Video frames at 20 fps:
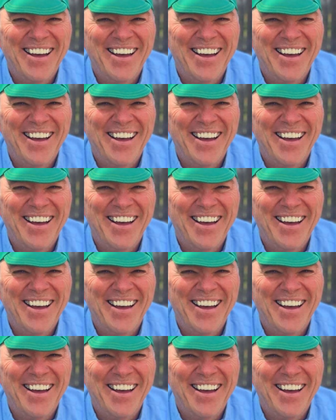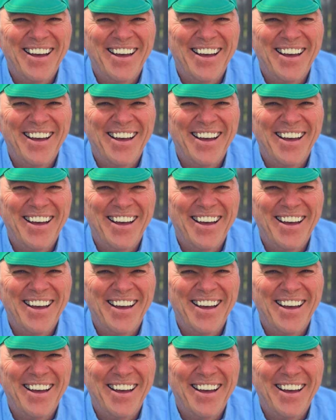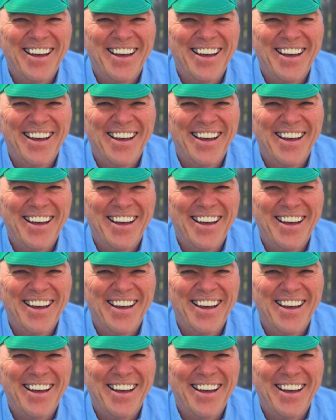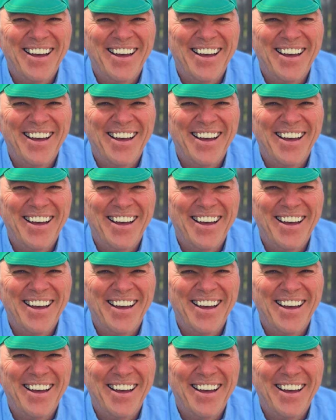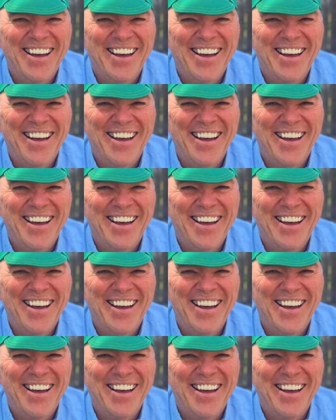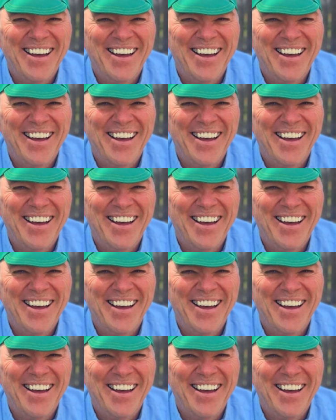This is a still picture; no speech is visible.